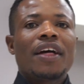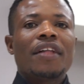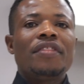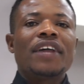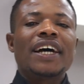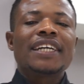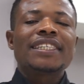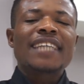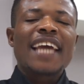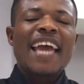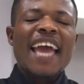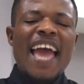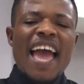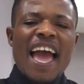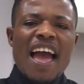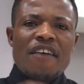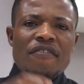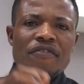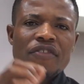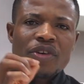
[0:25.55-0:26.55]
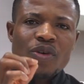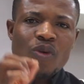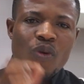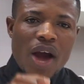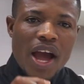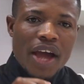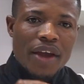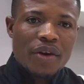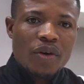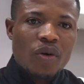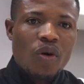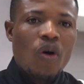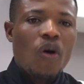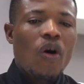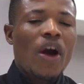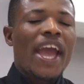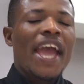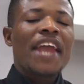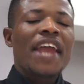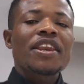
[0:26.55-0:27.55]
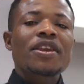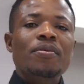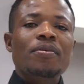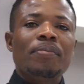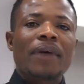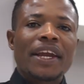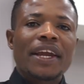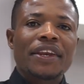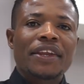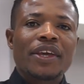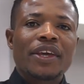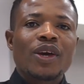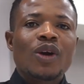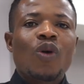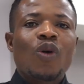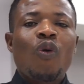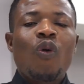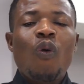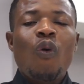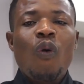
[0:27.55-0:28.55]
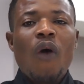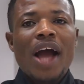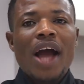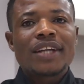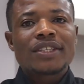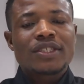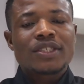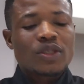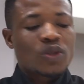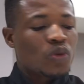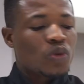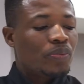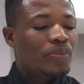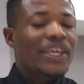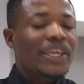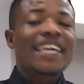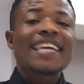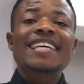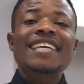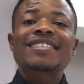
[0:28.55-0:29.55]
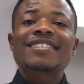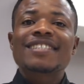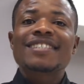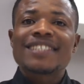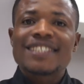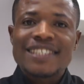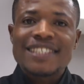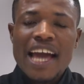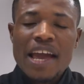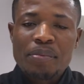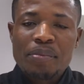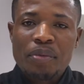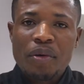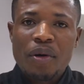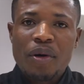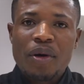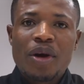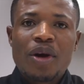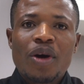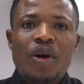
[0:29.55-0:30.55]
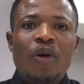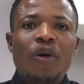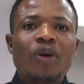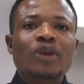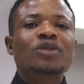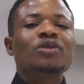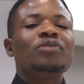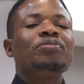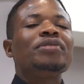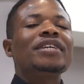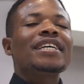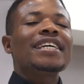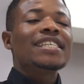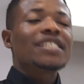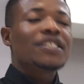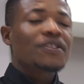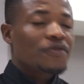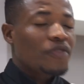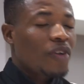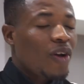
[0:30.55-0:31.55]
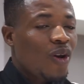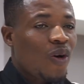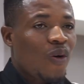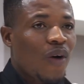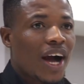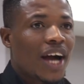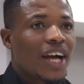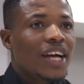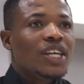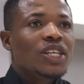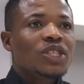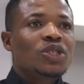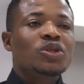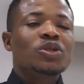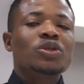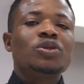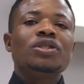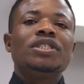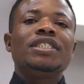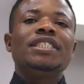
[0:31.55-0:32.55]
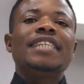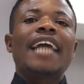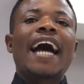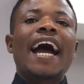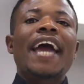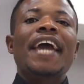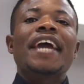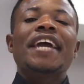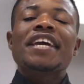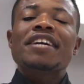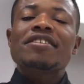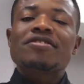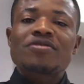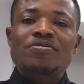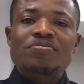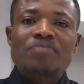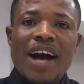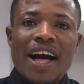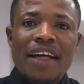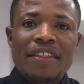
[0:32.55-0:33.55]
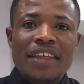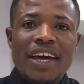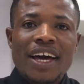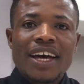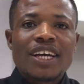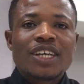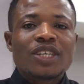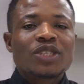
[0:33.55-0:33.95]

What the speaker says: that everyone or anybody who wants to be his disciple or to be his follower should deny his mother,